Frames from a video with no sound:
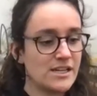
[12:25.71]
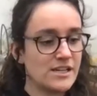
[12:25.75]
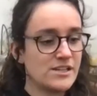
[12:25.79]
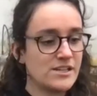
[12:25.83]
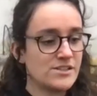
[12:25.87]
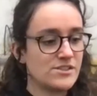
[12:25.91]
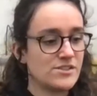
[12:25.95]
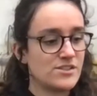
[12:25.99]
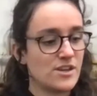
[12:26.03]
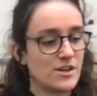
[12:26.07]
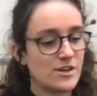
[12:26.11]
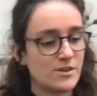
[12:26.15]

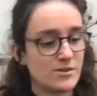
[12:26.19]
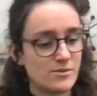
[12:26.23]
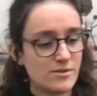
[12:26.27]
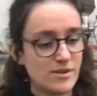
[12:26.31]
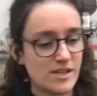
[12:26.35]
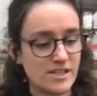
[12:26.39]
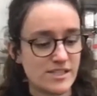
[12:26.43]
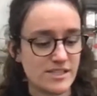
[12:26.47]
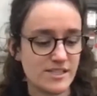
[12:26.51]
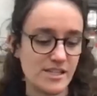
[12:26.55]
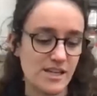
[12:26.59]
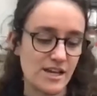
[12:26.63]
So
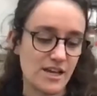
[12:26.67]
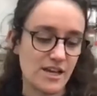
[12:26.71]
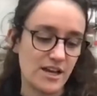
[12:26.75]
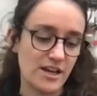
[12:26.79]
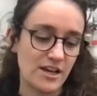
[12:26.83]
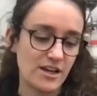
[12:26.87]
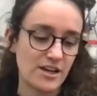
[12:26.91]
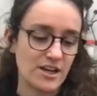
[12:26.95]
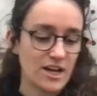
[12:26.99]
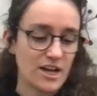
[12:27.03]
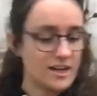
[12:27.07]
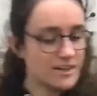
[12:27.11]
it's
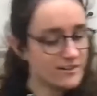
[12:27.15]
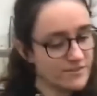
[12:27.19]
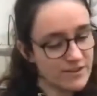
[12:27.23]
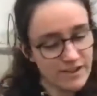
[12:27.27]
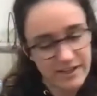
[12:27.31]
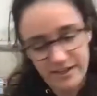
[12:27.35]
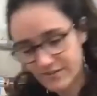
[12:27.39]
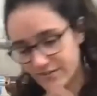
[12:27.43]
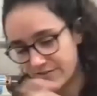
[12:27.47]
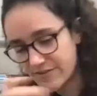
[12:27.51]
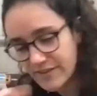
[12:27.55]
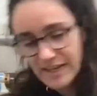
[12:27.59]
a kind of
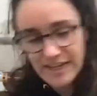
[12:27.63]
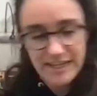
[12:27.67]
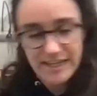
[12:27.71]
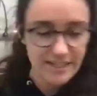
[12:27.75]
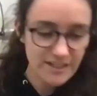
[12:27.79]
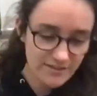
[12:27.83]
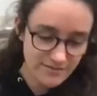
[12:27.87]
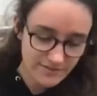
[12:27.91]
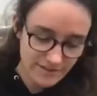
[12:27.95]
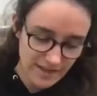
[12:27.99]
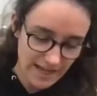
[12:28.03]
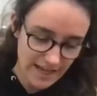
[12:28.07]
like a feeling
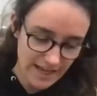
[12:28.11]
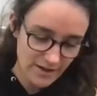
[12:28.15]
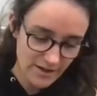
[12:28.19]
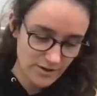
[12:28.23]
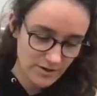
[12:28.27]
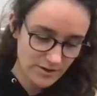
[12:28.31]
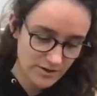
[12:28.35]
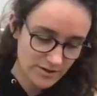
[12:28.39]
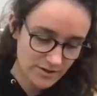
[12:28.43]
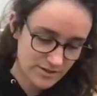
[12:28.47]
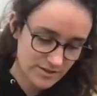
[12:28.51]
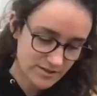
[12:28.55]
of
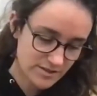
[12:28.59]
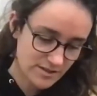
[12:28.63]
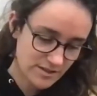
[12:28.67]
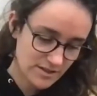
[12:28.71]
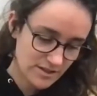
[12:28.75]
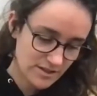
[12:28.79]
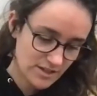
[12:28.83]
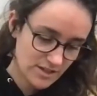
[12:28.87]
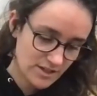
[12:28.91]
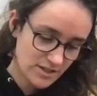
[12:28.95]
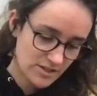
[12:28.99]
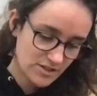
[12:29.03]
chaos
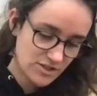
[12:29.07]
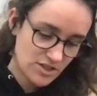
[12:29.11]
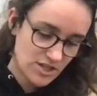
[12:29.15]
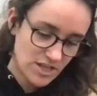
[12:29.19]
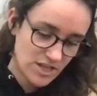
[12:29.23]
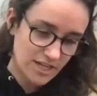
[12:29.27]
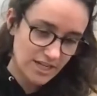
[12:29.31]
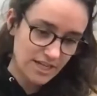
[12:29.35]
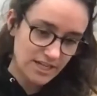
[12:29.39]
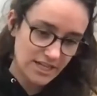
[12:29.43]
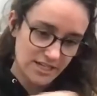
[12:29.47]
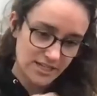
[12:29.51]

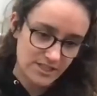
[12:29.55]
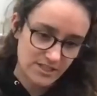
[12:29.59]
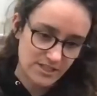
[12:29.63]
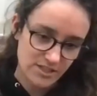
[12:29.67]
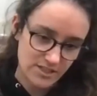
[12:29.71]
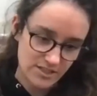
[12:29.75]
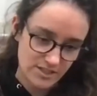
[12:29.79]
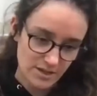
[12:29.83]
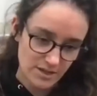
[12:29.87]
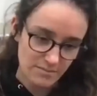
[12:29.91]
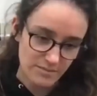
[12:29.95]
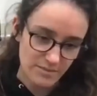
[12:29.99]
turning into
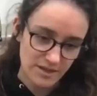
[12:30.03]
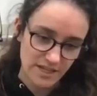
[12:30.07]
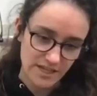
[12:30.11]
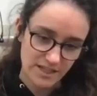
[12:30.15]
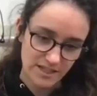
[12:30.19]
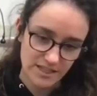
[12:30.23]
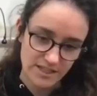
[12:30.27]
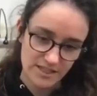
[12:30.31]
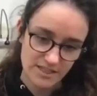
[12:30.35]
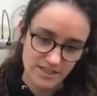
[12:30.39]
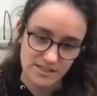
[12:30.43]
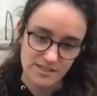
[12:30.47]
something
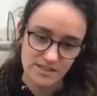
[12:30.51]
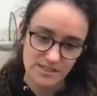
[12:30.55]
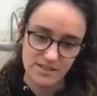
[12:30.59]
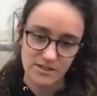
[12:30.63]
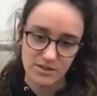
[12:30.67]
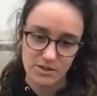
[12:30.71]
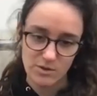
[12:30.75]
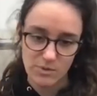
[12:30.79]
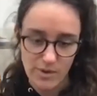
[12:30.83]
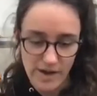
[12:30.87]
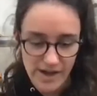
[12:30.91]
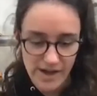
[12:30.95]
that's
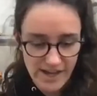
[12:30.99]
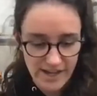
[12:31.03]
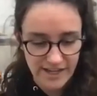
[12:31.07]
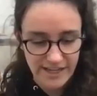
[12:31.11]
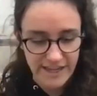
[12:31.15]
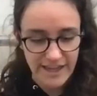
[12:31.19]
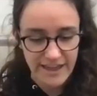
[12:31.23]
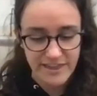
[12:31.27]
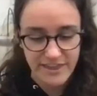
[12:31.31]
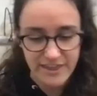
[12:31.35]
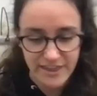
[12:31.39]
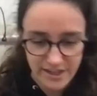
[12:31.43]
quite a
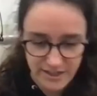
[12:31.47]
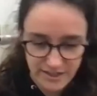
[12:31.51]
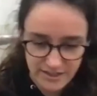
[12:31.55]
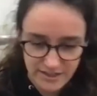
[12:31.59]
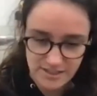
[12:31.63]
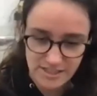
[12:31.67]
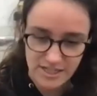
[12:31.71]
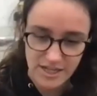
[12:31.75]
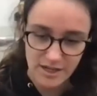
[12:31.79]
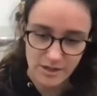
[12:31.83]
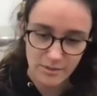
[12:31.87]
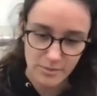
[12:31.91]

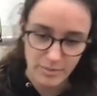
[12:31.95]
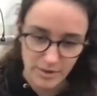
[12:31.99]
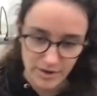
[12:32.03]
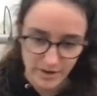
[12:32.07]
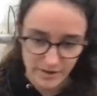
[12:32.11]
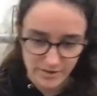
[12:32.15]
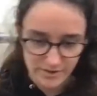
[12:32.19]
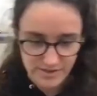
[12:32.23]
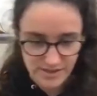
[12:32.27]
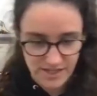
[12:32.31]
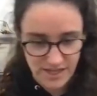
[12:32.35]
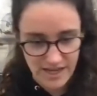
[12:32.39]
cathartic
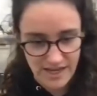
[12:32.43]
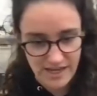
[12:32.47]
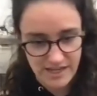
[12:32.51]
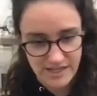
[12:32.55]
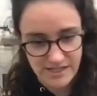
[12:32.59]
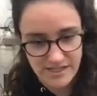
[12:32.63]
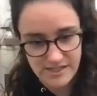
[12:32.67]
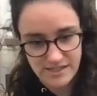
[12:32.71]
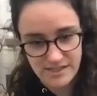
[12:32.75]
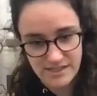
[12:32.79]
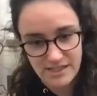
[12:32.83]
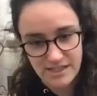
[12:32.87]

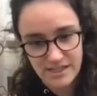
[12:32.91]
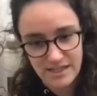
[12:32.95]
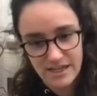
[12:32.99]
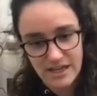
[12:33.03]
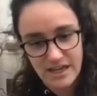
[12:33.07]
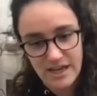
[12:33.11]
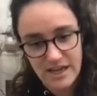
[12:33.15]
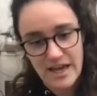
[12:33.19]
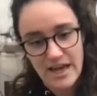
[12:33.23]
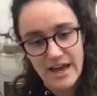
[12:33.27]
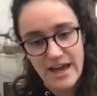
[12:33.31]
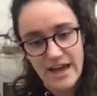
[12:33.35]
process,
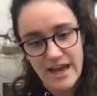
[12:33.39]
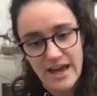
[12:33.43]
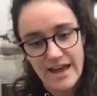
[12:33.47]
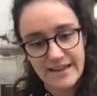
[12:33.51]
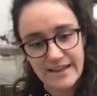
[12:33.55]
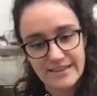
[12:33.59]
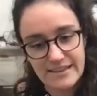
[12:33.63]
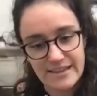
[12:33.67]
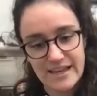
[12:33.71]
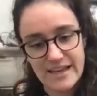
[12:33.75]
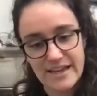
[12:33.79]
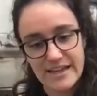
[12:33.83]

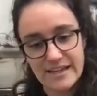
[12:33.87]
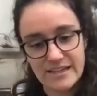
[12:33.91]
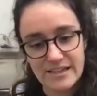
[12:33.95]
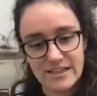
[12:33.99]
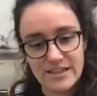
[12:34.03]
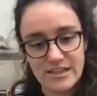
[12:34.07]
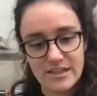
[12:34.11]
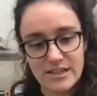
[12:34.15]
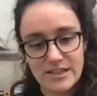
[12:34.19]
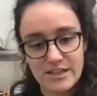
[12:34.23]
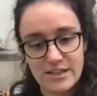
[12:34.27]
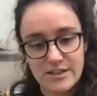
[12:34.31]
and
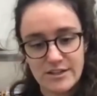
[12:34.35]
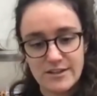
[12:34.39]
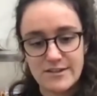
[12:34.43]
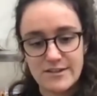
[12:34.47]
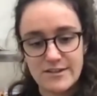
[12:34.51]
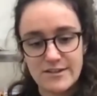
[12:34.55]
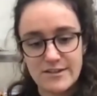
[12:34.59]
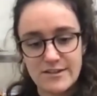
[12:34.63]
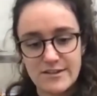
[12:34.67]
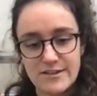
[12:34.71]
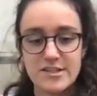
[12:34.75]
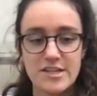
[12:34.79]
then
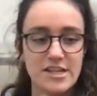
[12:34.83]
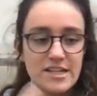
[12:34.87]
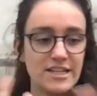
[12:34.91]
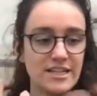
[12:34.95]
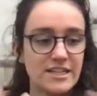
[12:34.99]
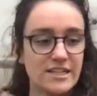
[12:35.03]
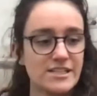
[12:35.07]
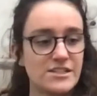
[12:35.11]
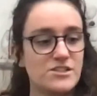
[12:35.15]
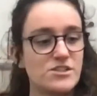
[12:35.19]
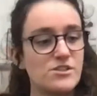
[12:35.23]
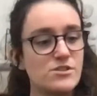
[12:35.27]
turning
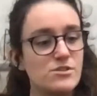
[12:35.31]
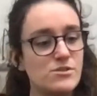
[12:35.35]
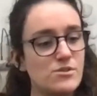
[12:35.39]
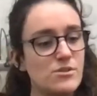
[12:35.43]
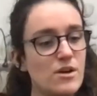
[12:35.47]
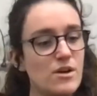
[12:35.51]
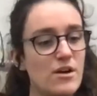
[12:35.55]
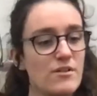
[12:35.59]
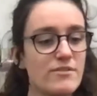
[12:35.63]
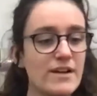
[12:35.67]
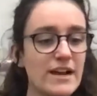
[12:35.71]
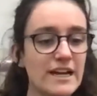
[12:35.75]
into a
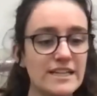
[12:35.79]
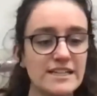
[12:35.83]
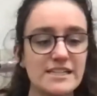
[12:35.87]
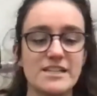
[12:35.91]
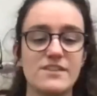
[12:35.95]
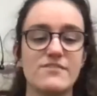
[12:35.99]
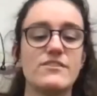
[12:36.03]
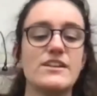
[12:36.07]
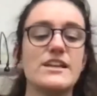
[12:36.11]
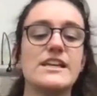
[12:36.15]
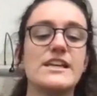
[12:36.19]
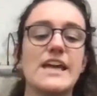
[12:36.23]

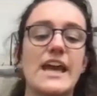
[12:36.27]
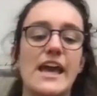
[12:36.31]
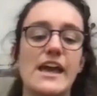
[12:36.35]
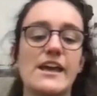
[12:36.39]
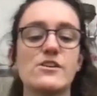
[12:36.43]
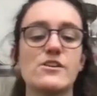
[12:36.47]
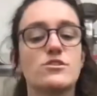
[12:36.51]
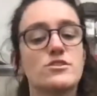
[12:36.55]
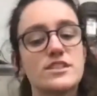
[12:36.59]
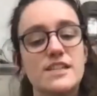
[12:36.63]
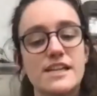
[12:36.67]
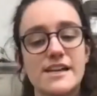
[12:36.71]
relatively
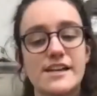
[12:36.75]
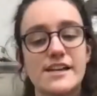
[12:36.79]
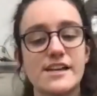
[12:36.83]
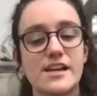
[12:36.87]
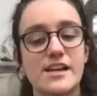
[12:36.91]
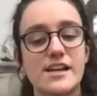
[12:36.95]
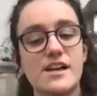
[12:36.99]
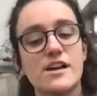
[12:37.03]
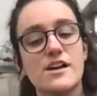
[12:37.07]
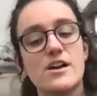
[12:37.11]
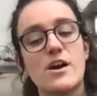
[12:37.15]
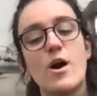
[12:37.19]
chaotic
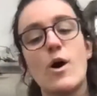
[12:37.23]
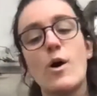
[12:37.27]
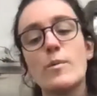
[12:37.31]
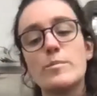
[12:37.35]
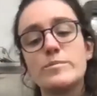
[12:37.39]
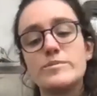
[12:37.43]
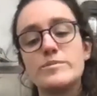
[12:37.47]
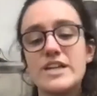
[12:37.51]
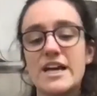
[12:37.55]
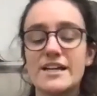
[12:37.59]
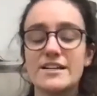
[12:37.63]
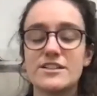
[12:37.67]

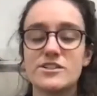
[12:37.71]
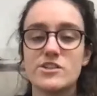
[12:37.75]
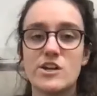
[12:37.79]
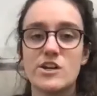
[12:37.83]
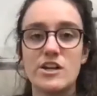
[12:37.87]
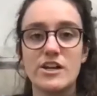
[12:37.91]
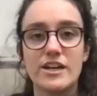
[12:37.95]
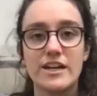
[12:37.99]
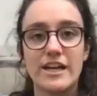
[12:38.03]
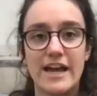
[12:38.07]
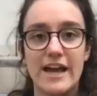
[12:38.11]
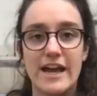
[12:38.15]
object to
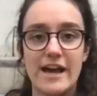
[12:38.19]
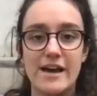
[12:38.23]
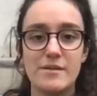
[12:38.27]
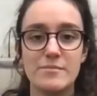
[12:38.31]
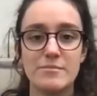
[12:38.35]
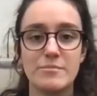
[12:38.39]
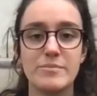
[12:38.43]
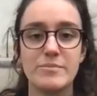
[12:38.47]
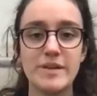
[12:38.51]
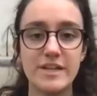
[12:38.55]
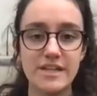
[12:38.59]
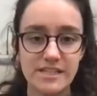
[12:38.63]
look at.
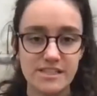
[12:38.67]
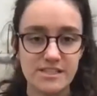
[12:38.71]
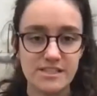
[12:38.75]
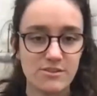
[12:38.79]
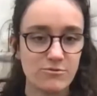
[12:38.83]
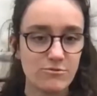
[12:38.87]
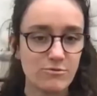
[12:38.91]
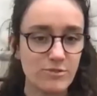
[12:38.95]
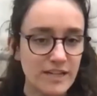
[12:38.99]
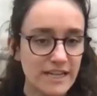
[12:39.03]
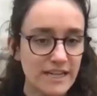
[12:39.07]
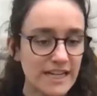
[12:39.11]
But it's a
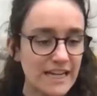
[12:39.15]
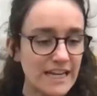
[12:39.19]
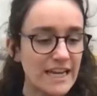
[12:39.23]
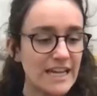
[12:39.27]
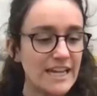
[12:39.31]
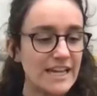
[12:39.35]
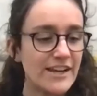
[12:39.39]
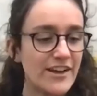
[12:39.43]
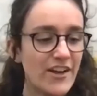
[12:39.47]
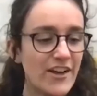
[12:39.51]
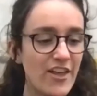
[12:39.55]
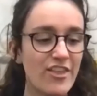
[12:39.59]

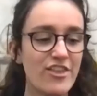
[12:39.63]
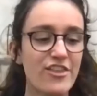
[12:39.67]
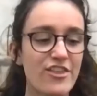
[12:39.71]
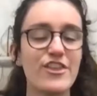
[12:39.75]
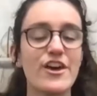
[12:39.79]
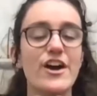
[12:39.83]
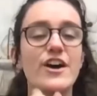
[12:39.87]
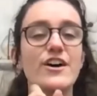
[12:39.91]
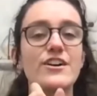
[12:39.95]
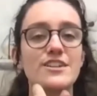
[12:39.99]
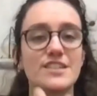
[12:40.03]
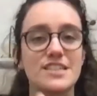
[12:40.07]
really
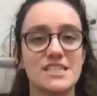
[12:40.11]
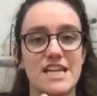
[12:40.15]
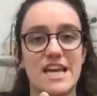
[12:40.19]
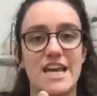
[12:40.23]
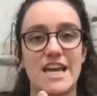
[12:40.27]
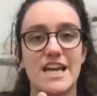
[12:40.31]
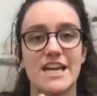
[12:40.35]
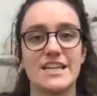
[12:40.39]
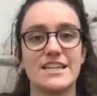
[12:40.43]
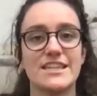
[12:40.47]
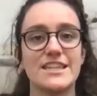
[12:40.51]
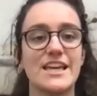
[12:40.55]

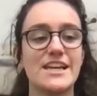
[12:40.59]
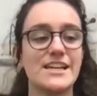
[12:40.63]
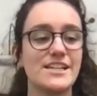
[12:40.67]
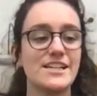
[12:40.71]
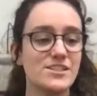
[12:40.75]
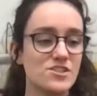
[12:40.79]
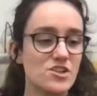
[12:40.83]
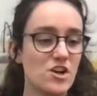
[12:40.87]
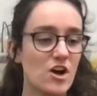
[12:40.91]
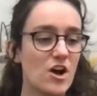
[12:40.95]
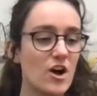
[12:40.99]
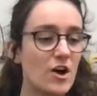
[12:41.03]
cathartic thing
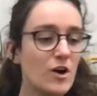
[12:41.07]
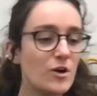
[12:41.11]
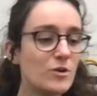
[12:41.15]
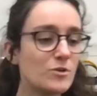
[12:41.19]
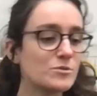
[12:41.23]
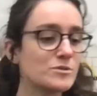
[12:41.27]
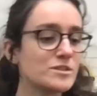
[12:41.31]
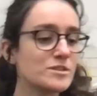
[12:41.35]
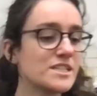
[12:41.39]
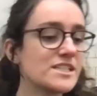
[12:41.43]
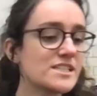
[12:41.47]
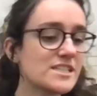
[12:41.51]
to
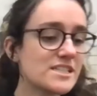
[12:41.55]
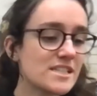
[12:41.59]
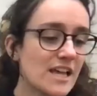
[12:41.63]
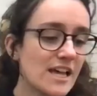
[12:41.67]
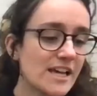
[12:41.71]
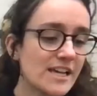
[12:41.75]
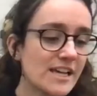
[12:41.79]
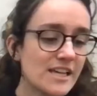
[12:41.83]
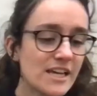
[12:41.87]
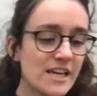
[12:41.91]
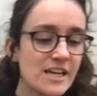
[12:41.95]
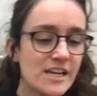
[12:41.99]
hold. It's
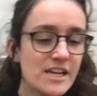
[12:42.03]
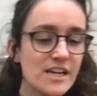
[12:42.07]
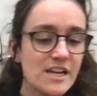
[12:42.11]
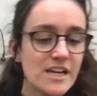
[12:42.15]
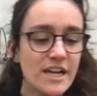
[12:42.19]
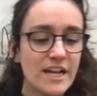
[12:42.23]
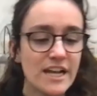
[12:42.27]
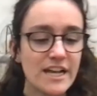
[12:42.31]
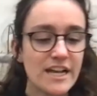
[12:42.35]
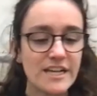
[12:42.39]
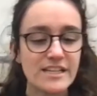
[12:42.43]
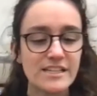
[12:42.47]
like,
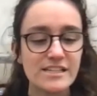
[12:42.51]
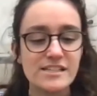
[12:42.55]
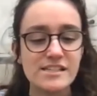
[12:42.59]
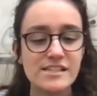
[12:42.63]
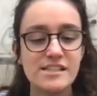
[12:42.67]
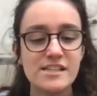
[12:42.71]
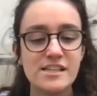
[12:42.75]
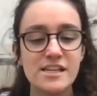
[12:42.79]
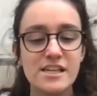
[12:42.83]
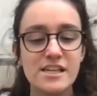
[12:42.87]
it's